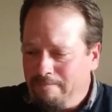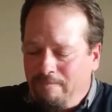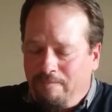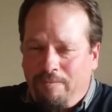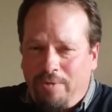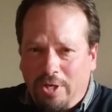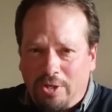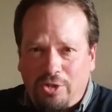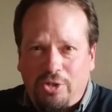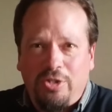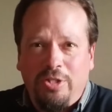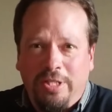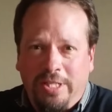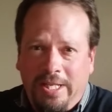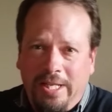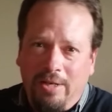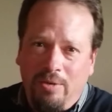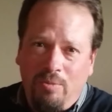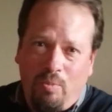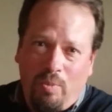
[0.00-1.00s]
Fish
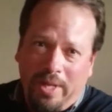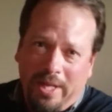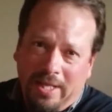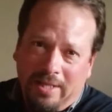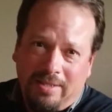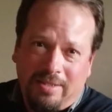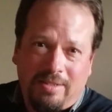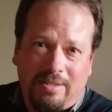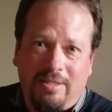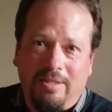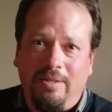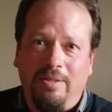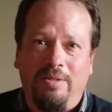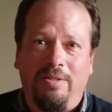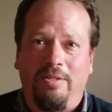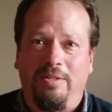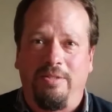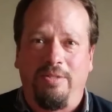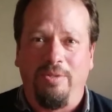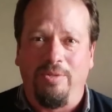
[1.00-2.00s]
need weeds to
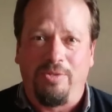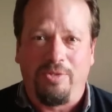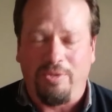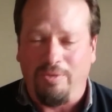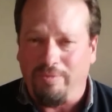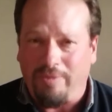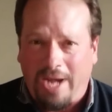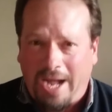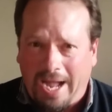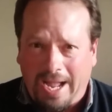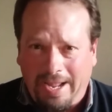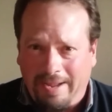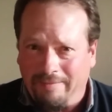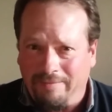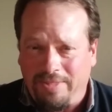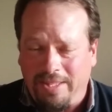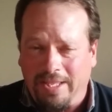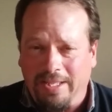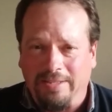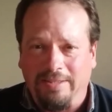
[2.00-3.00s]
survive.
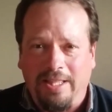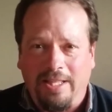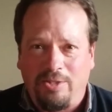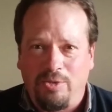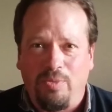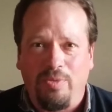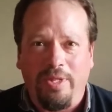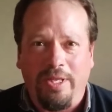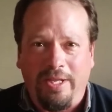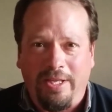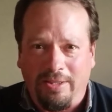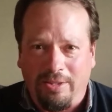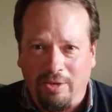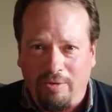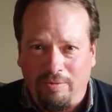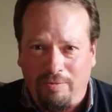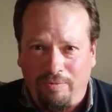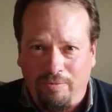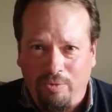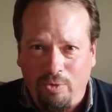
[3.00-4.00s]
That's where they get
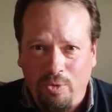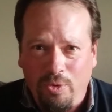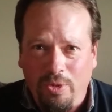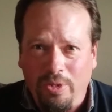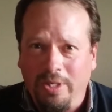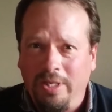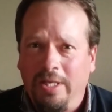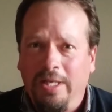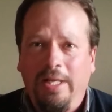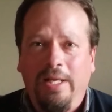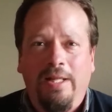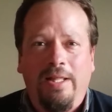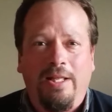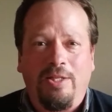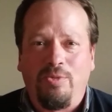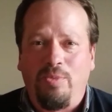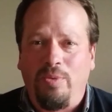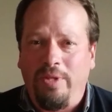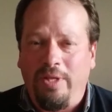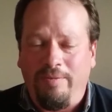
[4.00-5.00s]
their food,
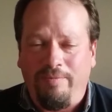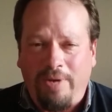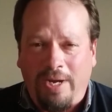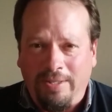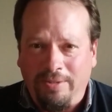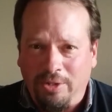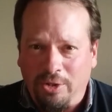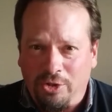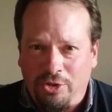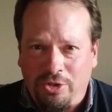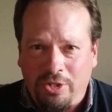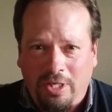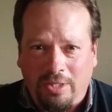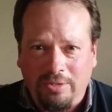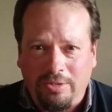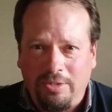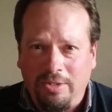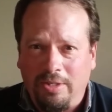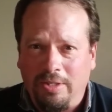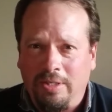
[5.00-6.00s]
that's where they find their
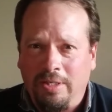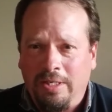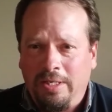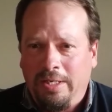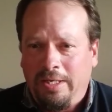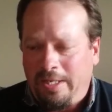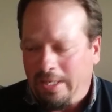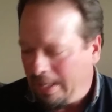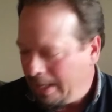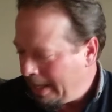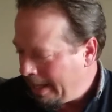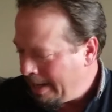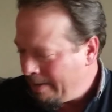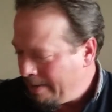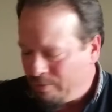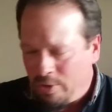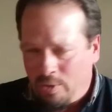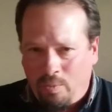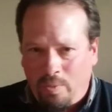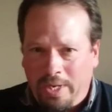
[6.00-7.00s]
shelter.
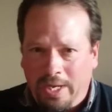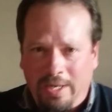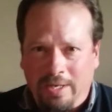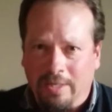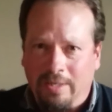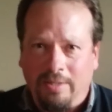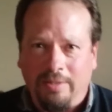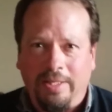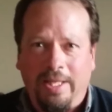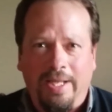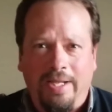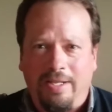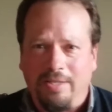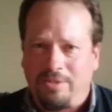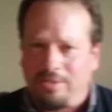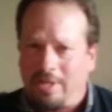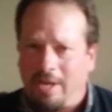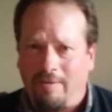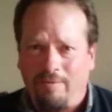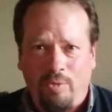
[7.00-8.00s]
Every weed in a lake
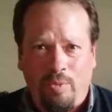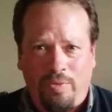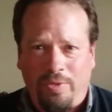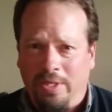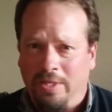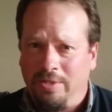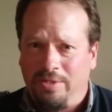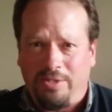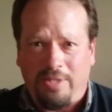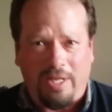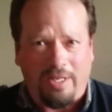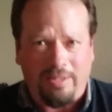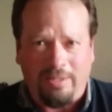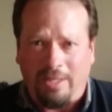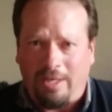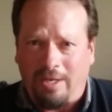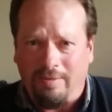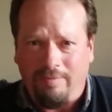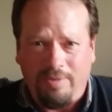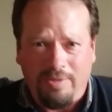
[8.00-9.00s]
is covered with insect
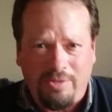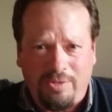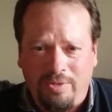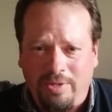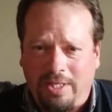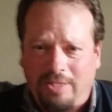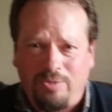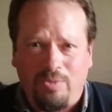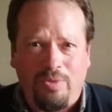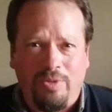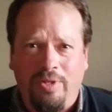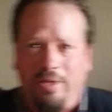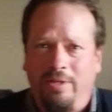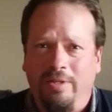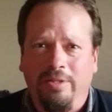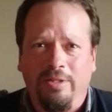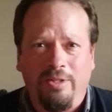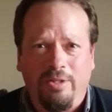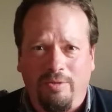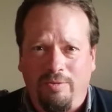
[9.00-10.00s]
larvae, so that's where the
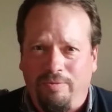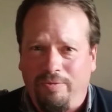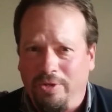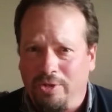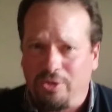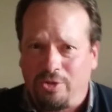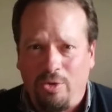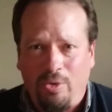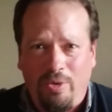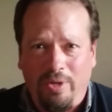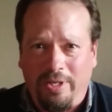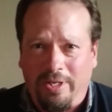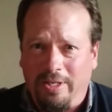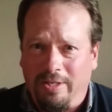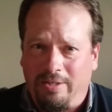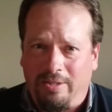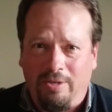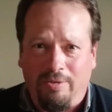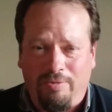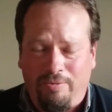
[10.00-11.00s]
little fish go to
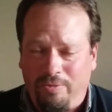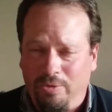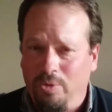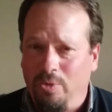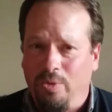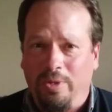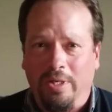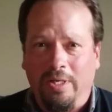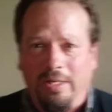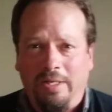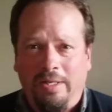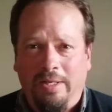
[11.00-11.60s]
get their food.